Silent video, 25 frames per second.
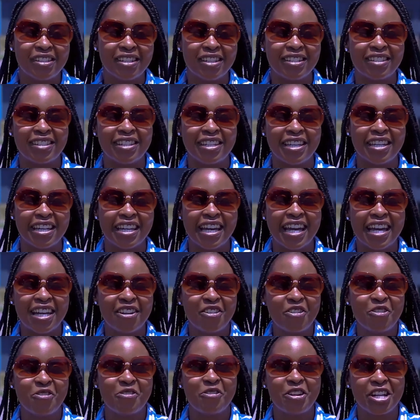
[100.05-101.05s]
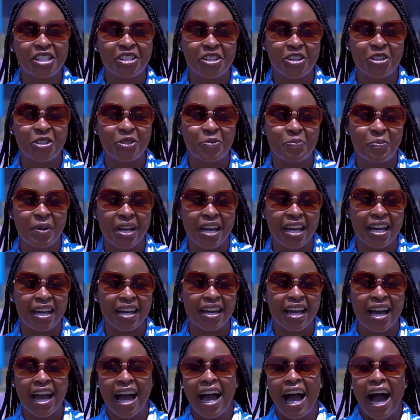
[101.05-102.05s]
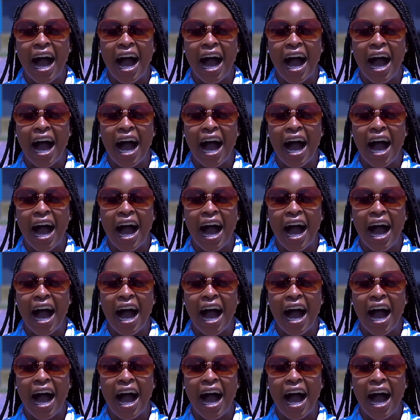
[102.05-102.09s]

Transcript: city in Richards Bay,